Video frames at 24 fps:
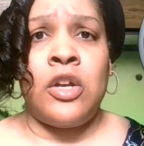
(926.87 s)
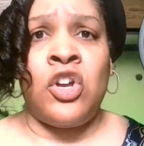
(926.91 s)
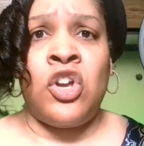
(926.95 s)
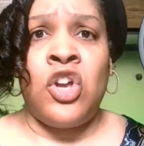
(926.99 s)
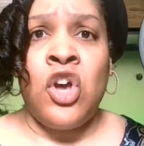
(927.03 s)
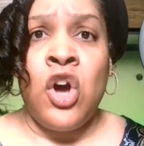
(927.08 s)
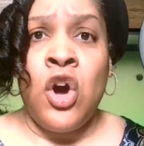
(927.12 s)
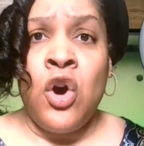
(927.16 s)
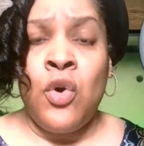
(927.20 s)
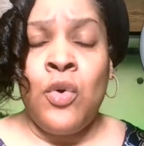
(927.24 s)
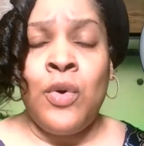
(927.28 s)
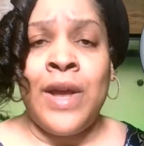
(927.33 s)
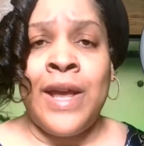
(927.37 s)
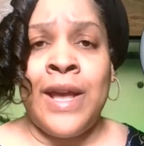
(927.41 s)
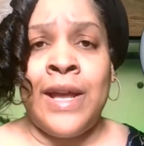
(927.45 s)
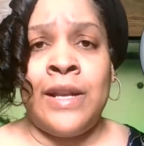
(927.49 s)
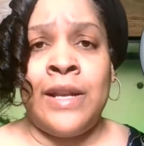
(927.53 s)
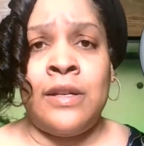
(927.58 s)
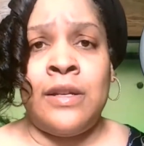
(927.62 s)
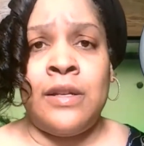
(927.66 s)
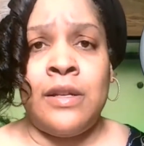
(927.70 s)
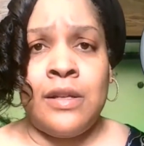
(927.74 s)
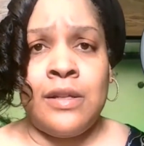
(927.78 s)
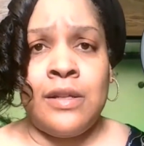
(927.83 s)
go
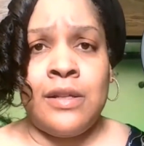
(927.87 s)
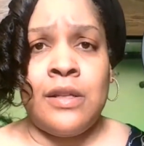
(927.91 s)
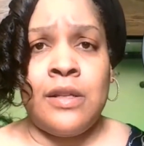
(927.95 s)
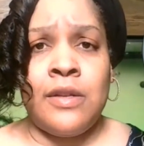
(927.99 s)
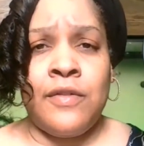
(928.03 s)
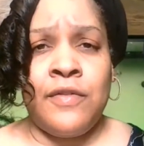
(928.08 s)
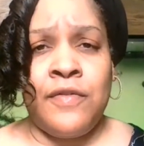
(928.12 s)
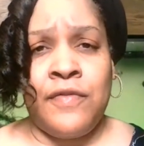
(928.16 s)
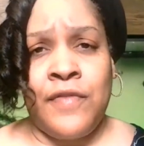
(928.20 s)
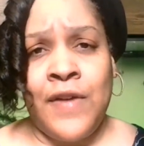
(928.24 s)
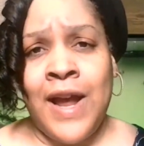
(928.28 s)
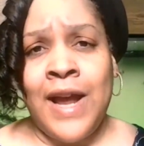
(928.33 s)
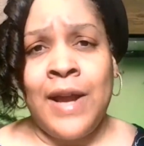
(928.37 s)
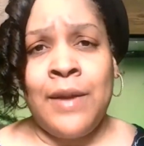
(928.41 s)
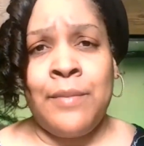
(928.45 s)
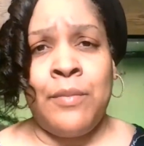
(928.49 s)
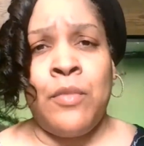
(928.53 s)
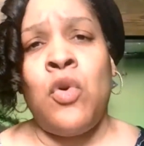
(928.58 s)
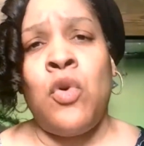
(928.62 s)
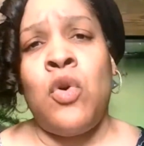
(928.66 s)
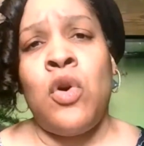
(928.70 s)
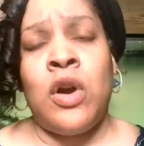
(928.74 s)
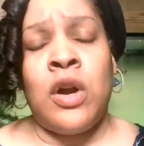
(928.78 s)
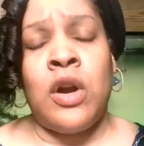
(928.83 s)
and find
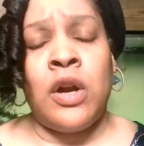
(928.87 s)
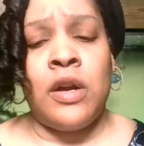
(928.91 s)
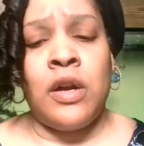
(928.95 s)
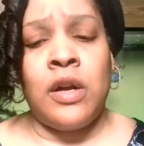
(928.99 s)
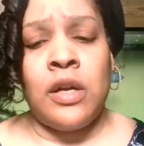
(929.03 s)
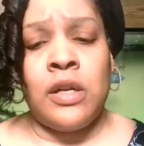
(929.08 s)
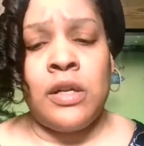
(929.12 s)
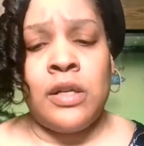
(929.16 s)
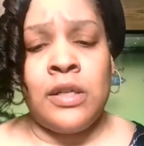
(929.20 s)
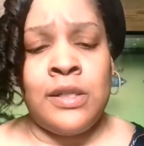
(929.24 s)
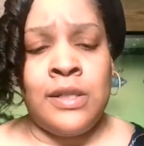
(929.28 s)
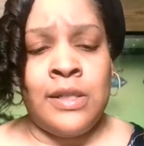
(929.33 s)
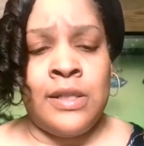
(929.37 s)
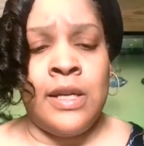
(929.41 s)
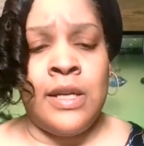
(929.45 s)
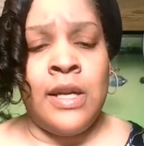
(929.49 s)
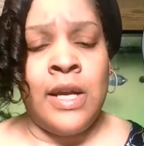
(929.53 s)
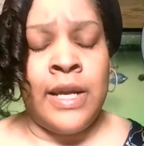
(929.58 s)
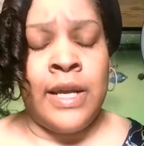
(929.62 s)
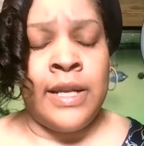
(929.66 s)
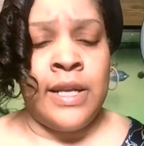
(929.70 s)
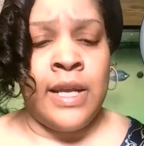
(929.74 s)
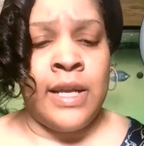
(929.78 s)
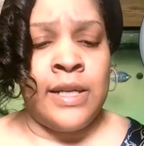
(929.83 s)
more
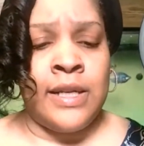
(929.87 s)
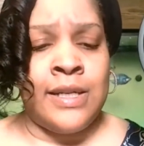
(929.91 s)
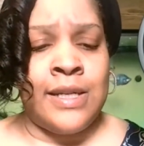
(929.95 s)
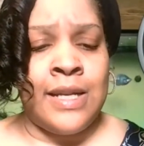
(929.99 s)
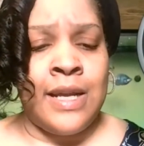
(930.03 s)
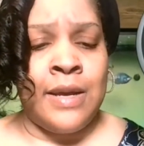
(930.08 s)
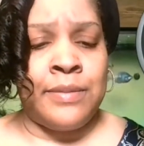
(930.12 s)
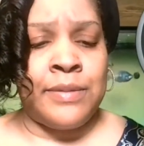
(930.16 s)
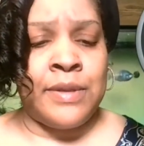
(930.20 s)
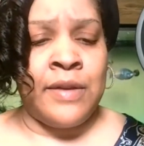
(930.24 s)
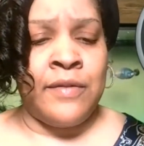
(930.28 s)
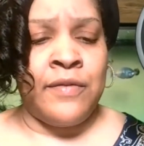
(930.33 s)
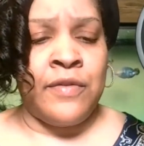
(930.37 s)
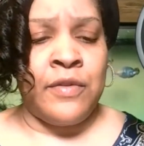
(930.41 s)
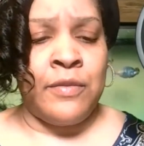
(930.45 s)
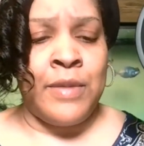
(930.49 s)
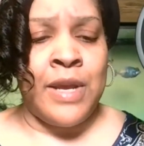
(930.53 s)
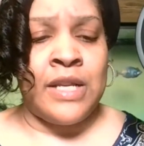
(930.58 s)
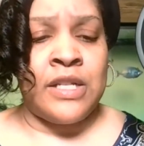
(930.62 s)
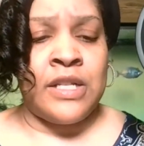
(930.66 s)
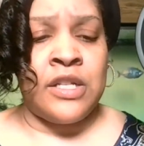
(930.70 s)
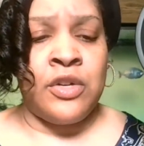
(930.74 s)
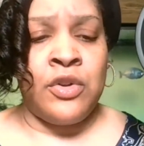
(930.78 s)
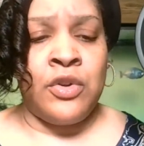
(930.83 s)
in-depth
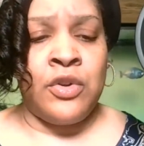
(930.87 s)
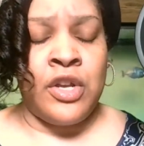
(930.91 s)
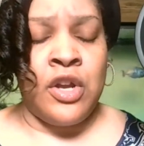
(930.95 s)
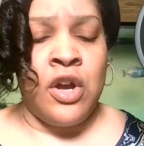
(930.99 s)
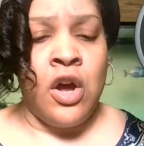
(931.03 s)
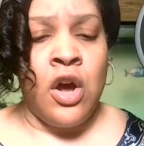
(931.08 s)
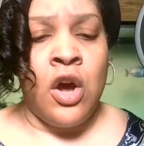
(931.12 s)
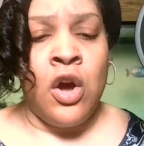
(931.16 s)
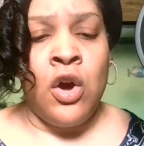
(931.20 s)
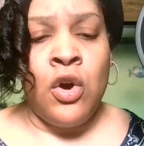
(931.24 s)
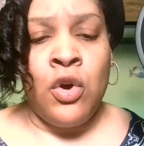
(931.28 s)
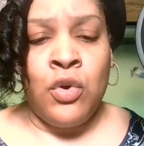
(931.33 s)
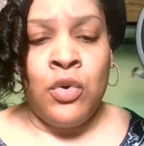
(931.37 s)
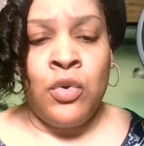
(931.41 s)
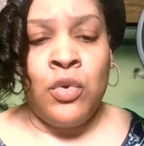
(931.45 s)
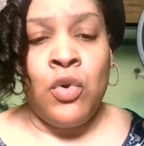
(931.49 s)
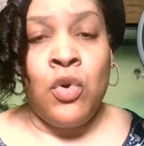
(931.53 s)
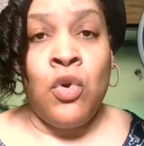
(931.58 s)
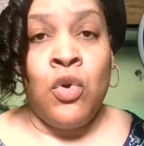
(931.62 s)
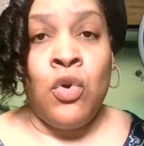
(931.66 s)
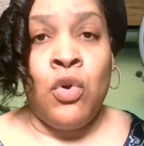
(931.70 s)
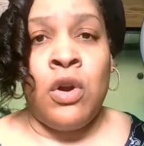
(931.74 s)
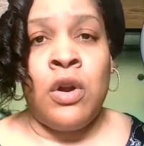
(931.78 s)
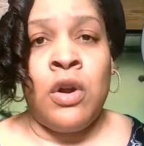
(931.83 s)
information on your own
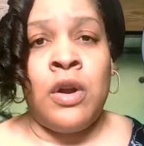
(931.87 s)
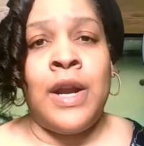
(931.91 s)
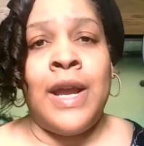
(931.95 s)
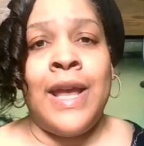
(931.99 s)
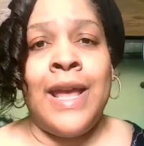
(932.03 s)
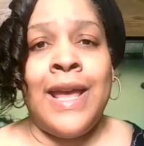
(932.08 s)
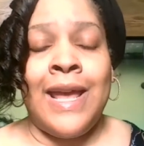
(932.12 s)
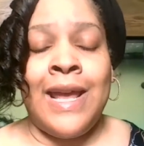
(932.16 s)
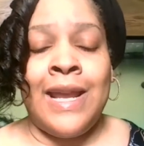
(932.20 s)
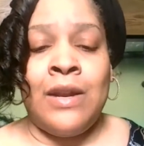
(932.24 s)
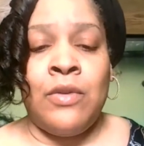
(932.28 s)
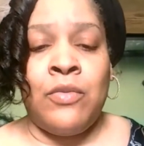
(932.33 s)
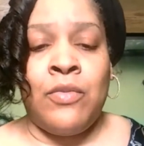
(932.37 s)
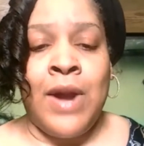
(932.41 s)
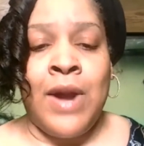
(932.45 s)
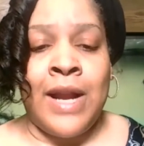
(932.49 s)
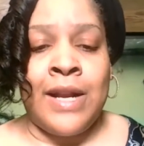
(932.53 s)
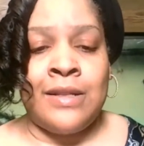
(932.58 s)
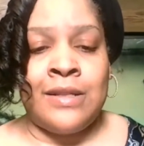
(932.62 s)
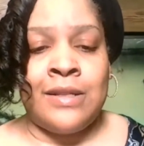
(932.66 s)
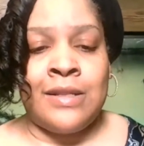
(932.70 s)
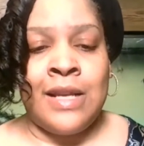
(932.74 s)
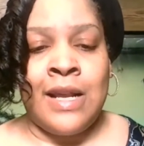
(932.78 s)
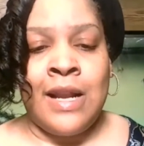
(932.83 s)
or in the
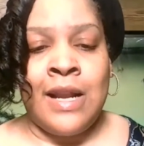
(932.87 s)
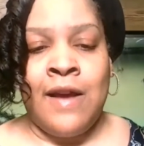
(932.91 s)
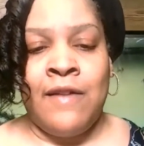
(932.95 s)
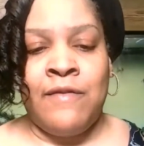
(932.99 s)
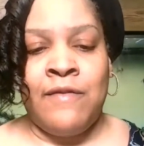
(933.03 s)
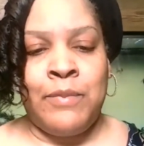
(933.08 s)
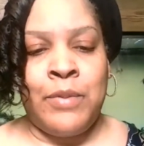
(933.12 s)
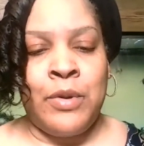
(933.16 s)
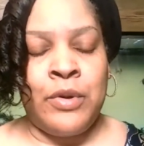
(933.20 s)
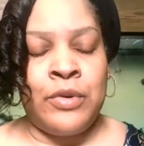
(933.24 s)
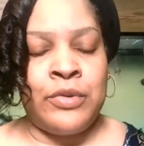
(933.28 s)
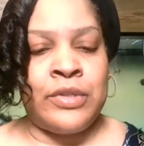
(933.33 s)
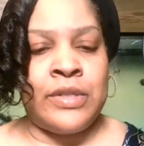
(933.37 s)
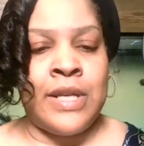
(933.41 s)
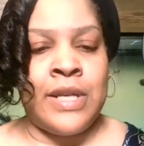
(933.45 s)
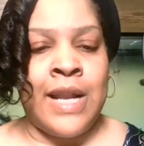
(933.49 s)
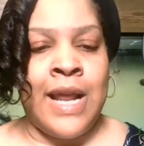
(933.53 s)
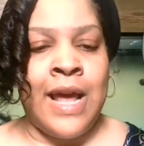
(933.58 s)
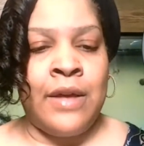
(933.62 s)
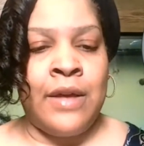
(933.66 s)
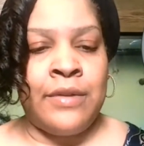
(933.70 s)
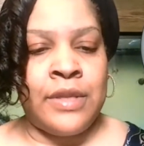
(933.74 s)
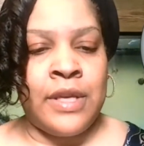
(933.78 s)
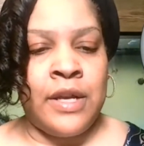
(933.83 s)
writings that I've posted
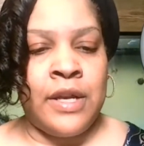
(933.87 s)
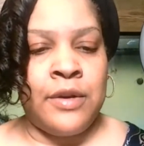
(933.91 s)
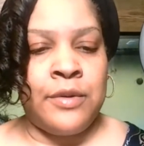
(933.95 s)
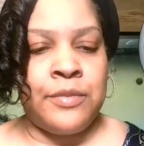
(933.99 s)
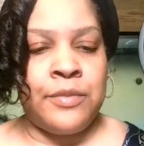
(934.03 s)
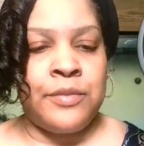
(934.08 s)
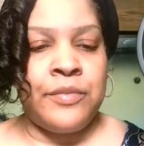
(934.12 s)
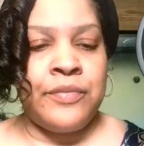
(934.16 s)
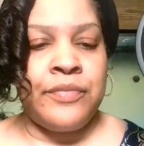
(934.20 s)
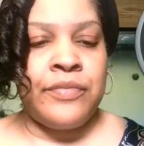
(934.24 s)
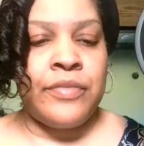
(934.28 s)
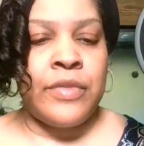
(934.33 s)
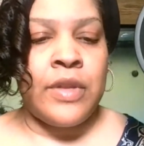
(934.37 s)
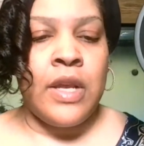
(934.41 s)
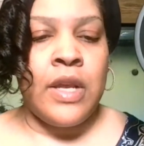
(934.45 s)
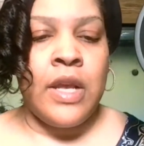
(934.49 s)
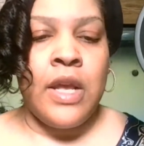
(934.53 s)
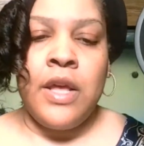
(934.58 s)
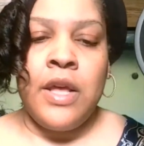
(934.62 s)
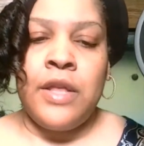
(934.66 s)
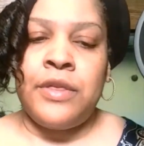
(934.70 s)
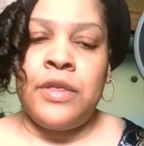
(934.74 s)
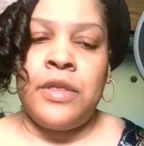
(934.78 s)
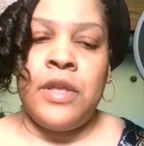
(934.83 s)
out there.
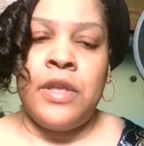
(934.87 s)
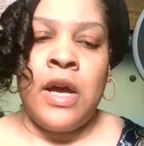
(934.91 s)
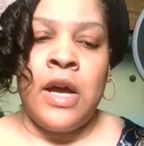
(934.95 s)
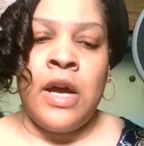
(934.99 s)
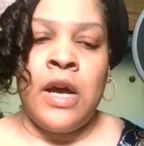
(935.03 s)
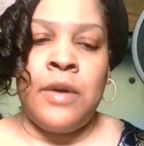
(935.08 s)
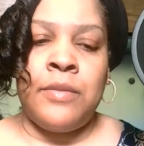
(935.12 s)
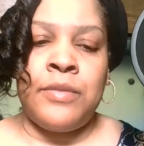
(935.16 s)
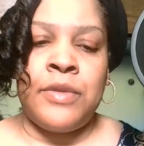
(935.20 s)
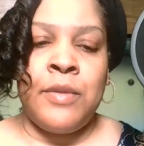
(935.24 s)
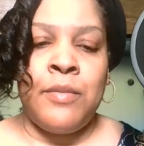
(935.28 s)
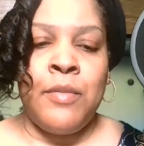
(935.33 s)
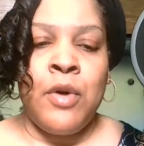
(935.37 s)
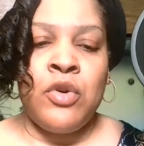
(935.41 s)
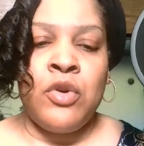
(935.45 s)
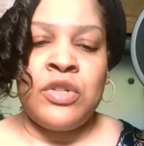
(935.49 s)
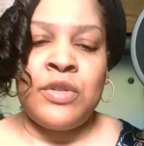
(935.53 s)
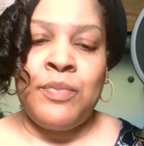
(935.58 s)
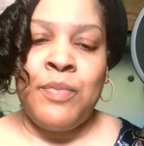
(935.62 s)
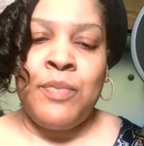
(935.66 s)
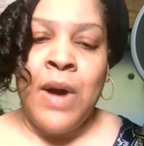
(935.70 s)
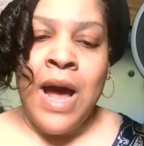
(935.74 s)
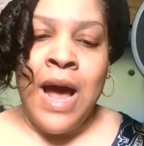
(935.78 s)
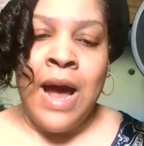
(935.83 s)
The
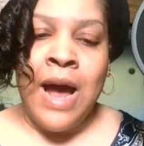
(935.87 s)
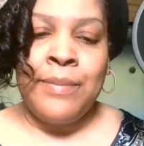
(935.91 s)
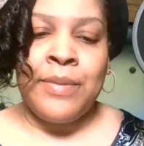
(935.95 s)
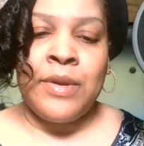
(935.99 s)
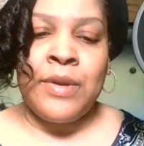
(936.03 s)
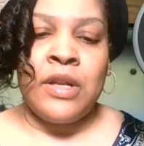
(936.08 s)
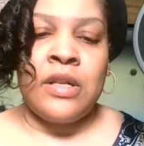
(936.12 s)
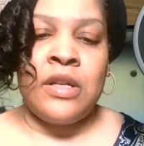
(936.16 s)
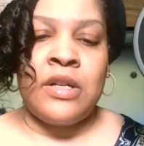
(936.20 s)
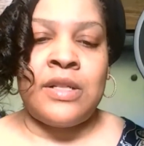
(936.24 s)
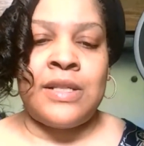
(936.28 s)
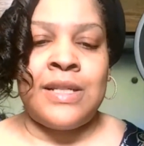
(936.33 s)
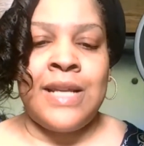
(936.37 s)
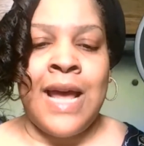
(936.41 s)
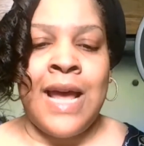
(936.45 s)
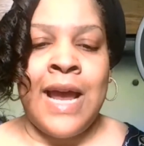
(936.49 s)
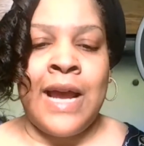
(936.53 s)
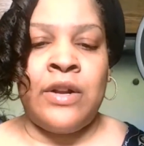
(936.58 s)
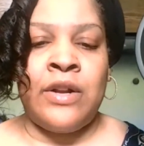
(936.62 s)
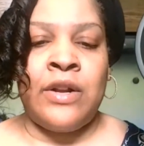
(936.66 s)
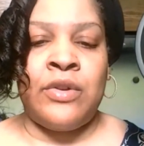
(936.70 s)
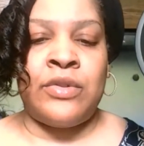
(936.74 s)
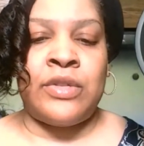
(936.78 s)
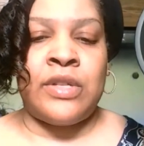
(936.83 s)
most popular
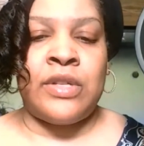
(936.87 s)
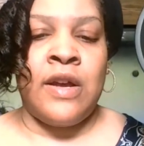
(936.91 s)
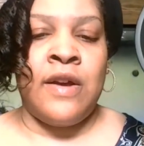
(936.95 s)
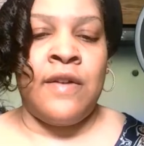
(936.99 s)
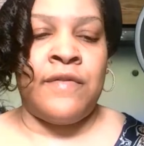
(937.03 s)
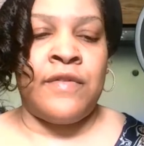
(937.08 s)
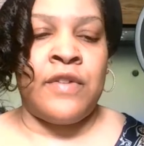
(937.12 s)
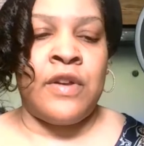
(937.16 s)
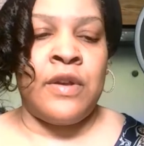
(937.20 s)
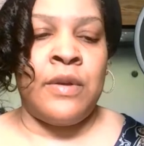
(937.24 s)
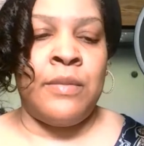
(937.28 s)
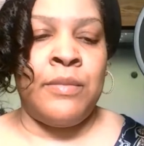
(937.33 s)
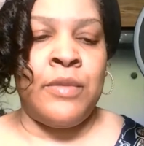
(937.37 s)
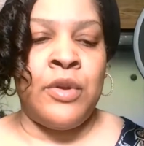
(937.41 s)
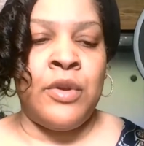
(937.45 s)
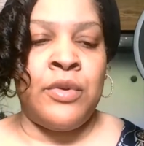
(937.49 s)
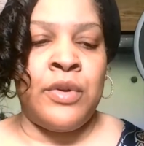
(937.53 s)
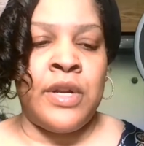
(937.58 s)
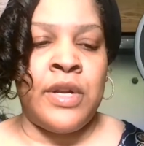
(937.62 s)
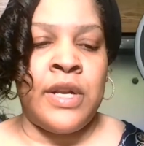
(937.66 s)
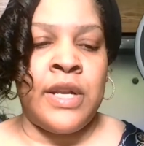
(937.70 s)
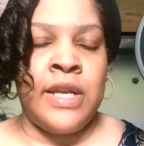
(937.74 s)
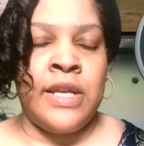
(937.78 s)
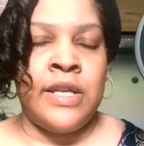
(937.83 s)
titles of
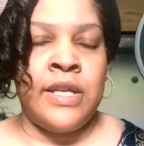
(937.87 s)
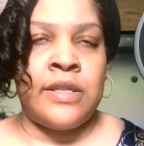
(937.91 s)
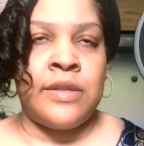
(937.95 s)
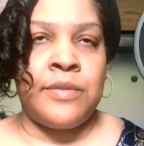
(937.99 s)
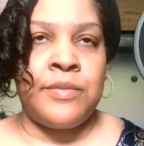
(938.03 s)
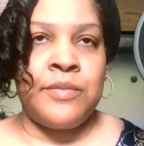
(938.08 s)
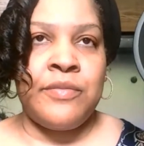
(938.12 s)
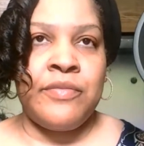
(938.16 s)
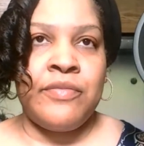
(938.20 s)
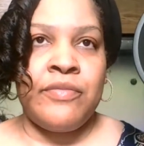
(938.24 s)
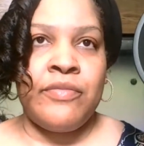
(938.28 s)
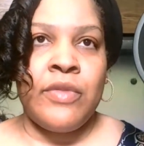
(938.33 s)
communities,